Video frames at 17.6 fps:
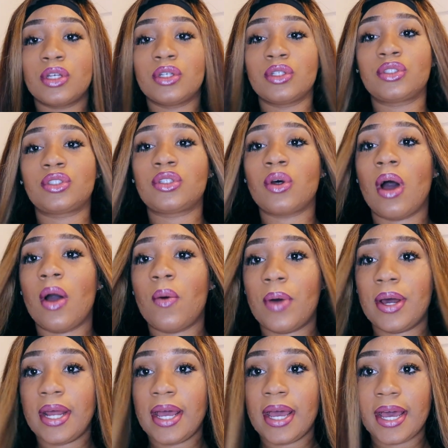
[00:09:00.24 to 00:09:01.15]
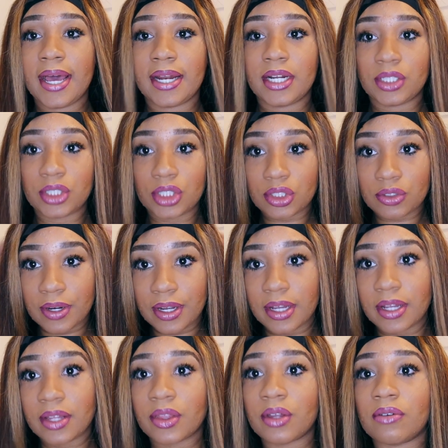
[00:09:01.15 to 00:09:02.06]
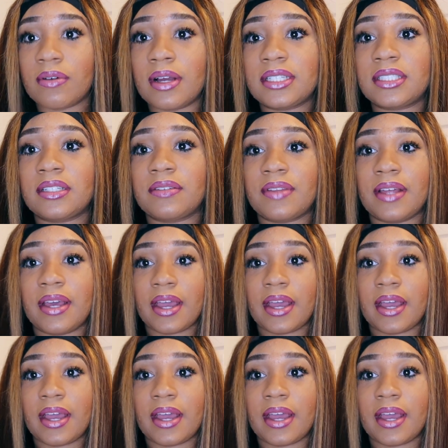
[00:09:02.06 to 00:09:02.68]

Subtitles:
So I went ahead and straightened the rest of the